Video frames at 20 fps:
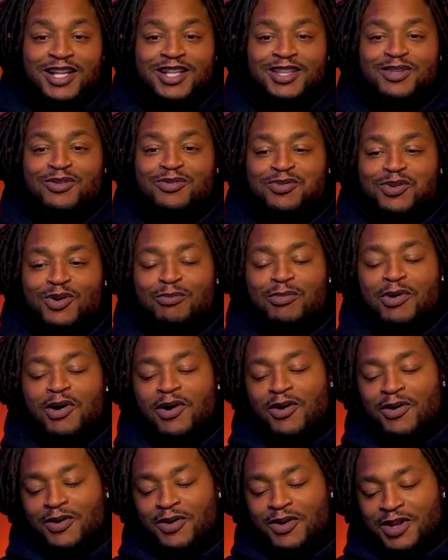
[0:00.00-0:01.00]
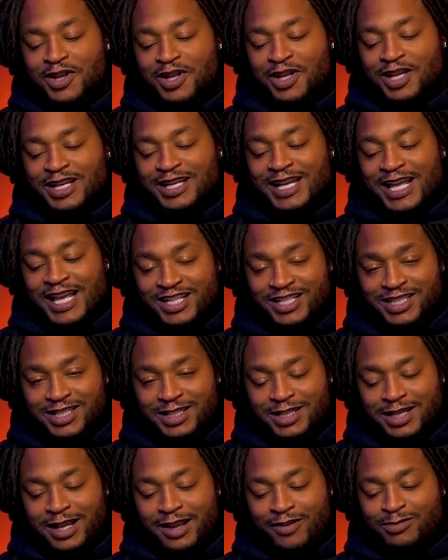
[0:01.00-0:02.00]
the football
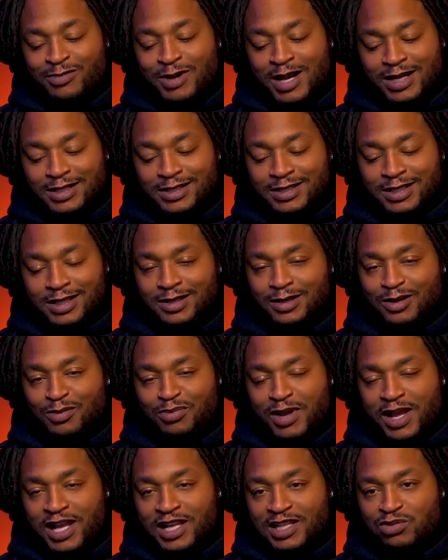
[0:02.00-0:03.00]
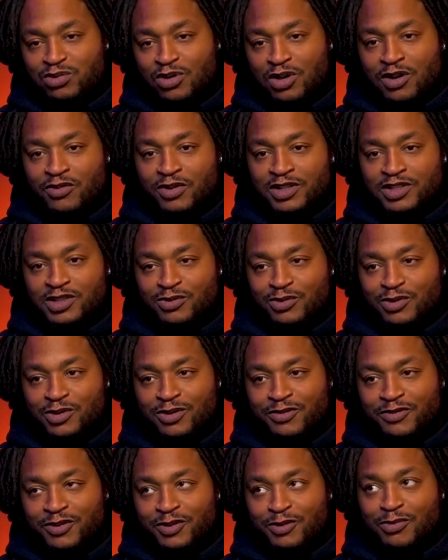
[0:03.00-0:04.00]
nation. Everybody said the Pac-12 wasn't real
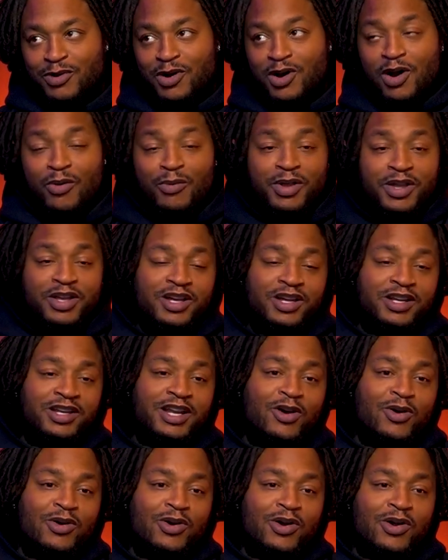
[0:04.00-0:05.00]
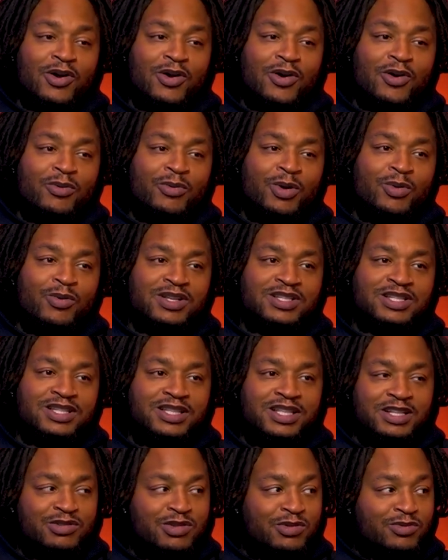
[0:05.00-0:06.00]
football. We couldn't hold our own. We wasn't
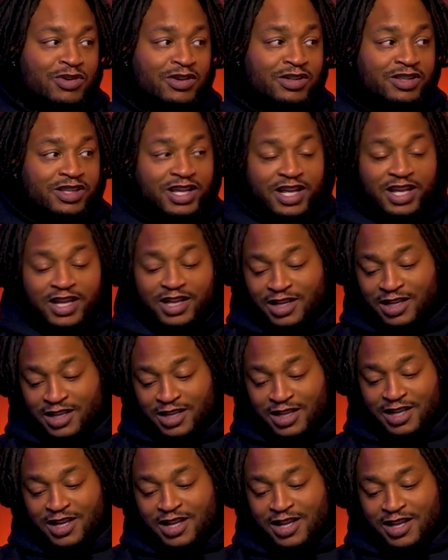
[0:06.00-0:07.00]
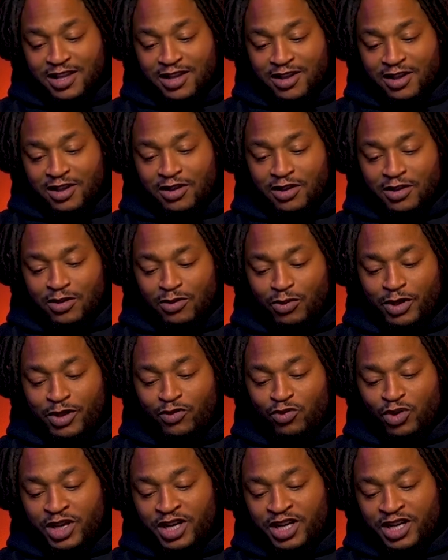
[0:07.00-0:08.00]
this. We weren't that. We
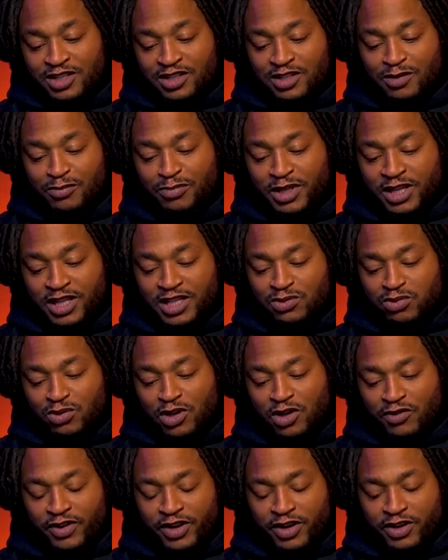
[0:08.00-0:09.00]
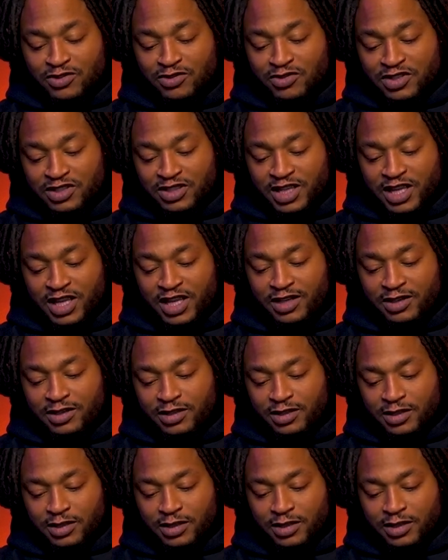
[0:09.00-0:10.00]
went into Big 12, Arizona State.
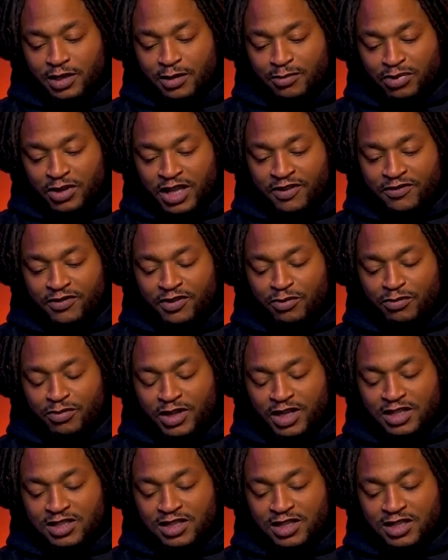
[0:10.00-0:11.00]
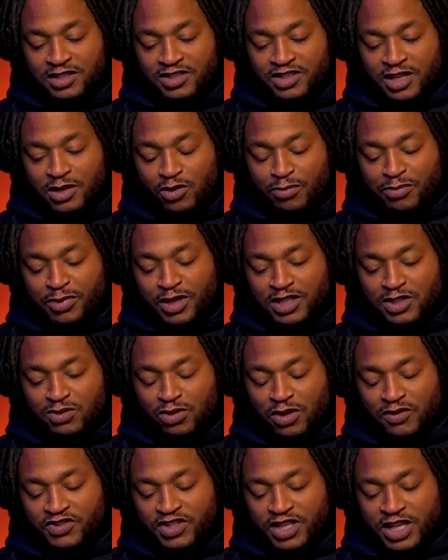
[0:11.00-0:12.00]
They're playing for the Big 10 or Big
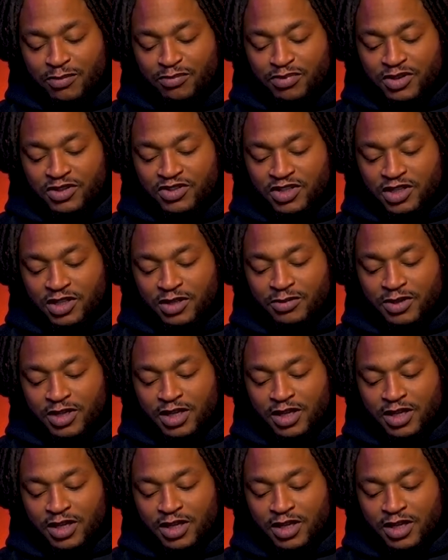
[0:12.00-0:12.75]
12 championship.